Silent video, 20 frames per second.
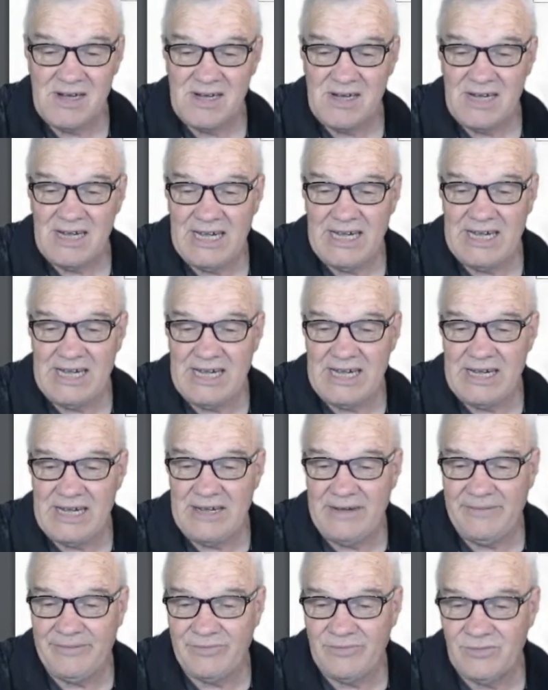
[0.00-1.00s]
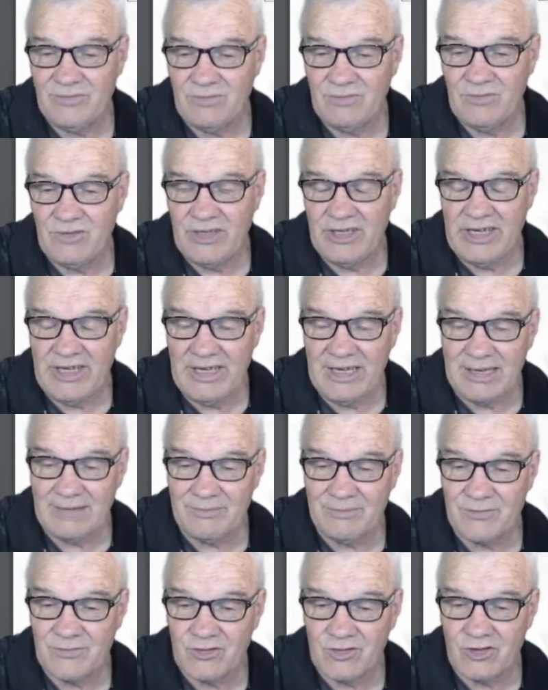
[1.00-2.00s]
And yeah,
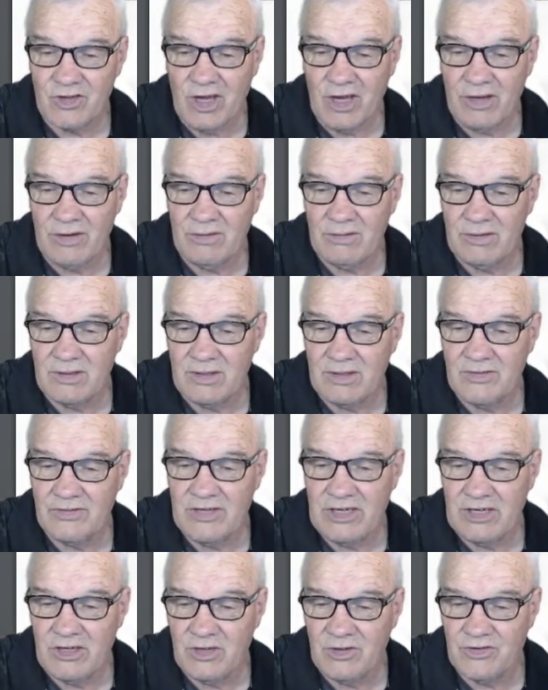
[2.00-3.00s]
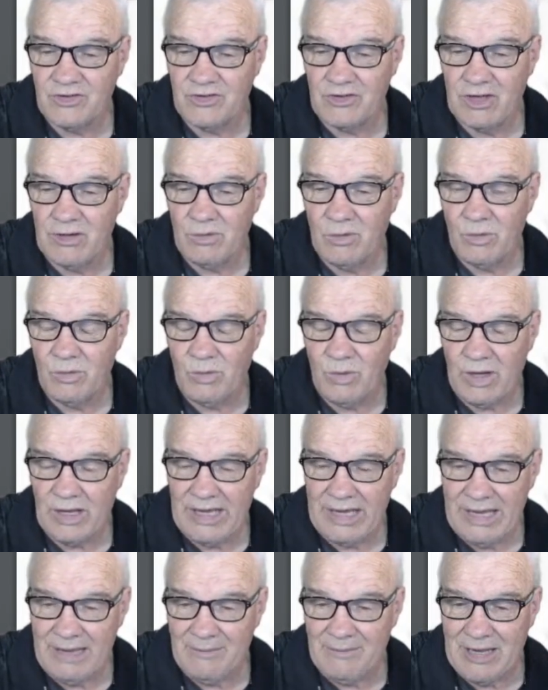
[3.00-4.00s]
so then you see, well,
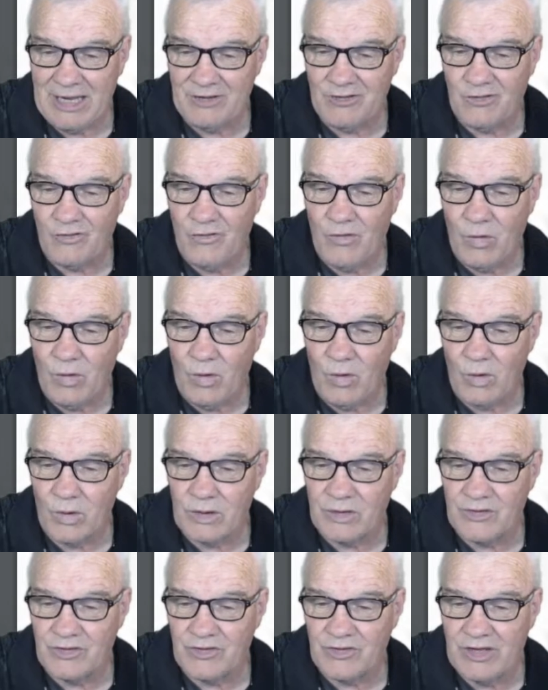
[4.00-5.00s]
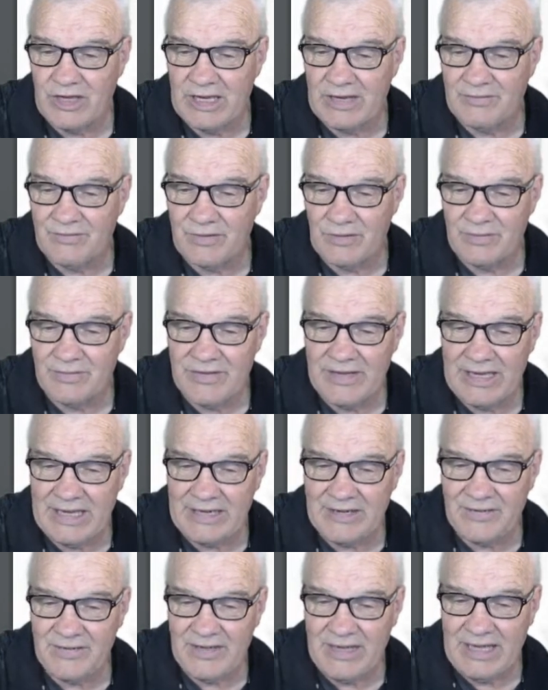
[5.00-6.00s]
how much fall is there from
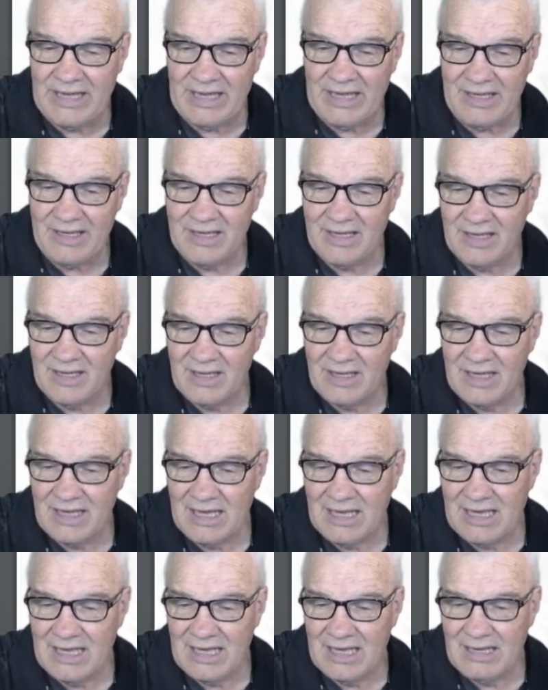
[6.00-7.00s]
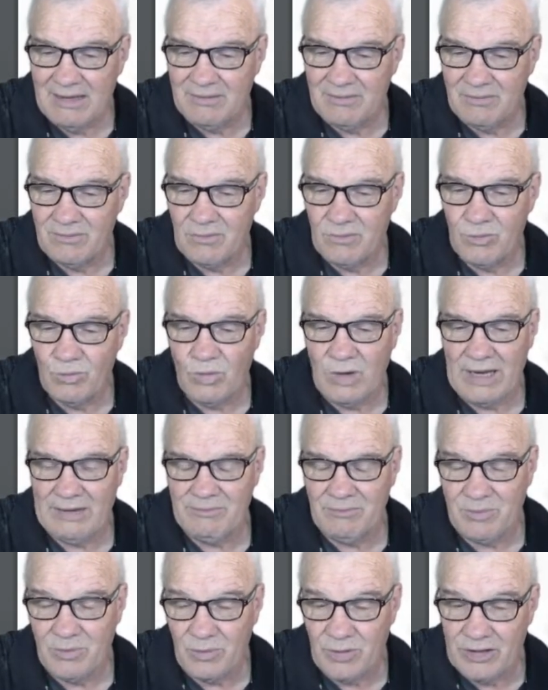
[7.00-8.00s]
there to there?
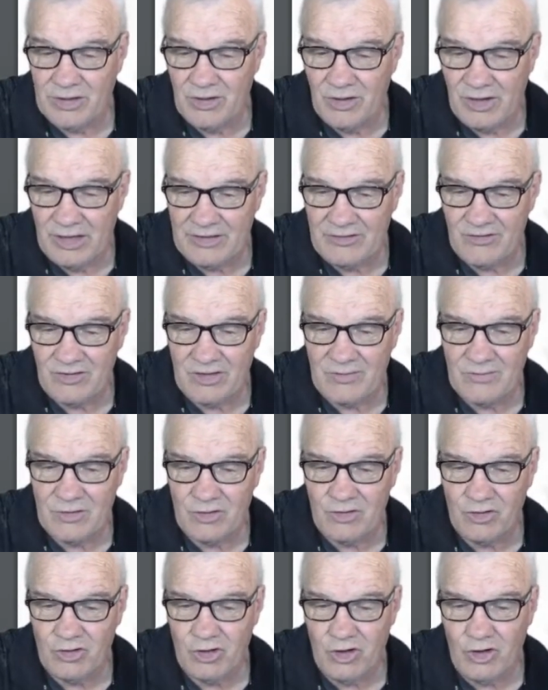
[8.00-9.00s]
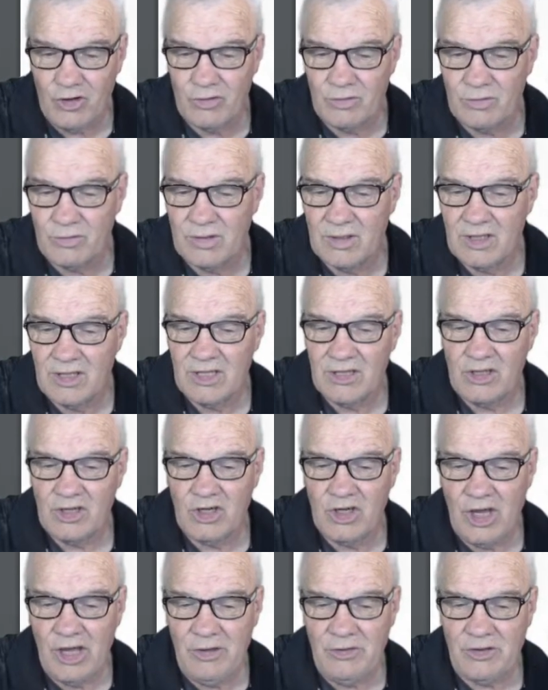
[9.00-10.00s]
1.972.
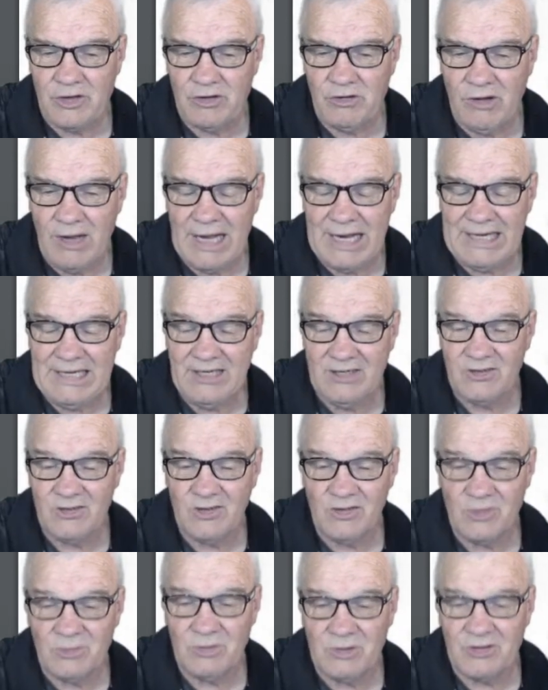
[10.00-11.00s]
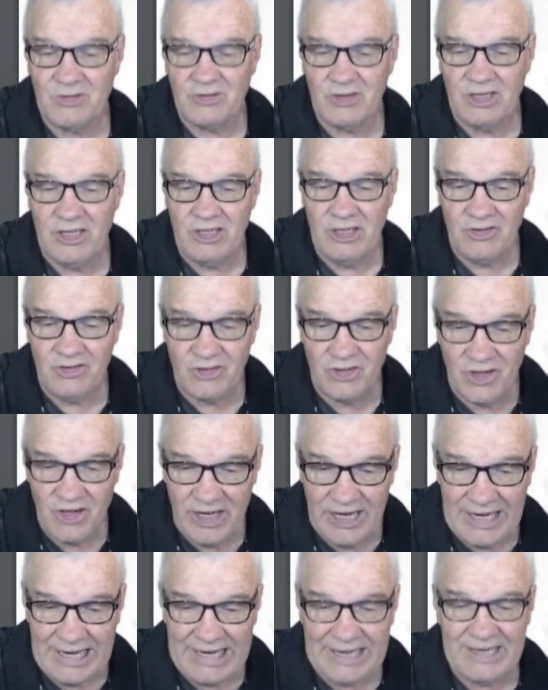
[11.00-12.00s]
You know the gradient is a percentage,
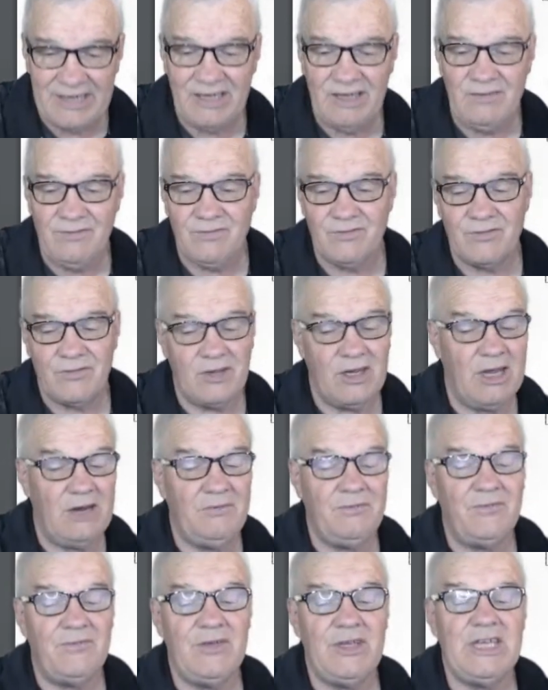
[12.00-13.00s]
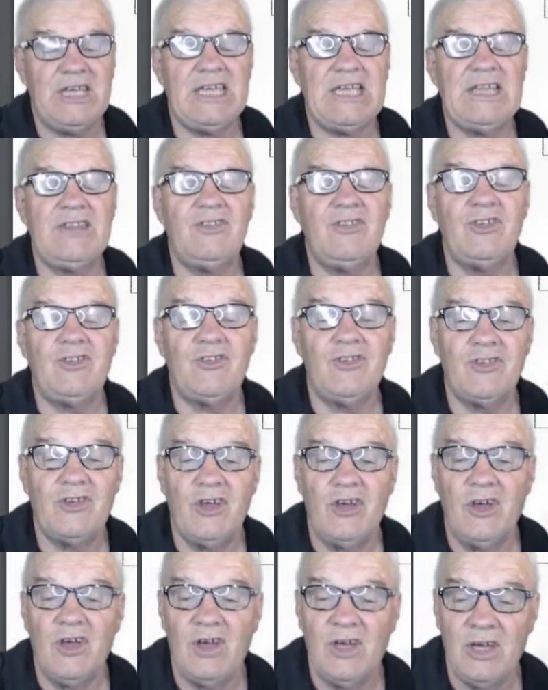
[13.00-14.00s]
negative. Don't forget the
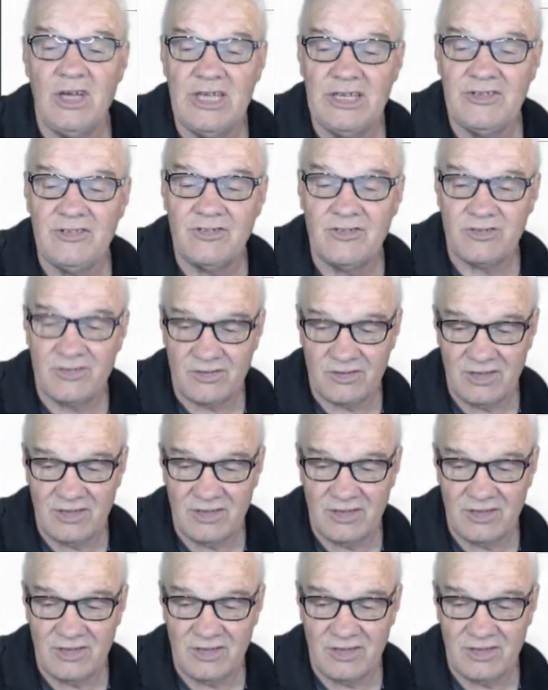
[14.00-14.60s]
signs.